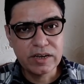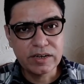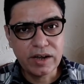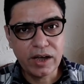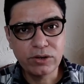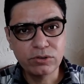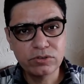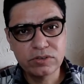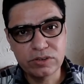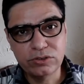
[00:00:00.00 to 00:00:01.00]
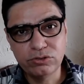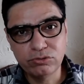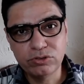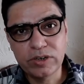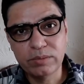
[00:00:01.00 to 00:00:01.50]
Diagnosis is
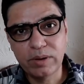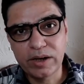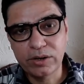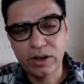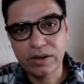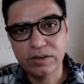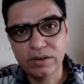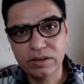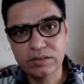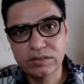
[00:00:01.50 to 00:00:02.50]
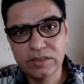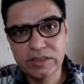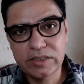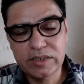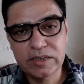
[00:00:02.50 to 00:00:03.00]
usually by non-contrast
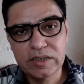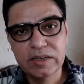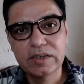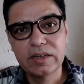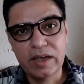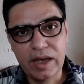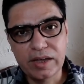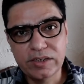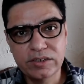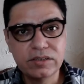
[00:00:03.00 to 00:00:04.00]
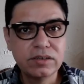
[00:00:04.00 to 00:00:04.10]
CT and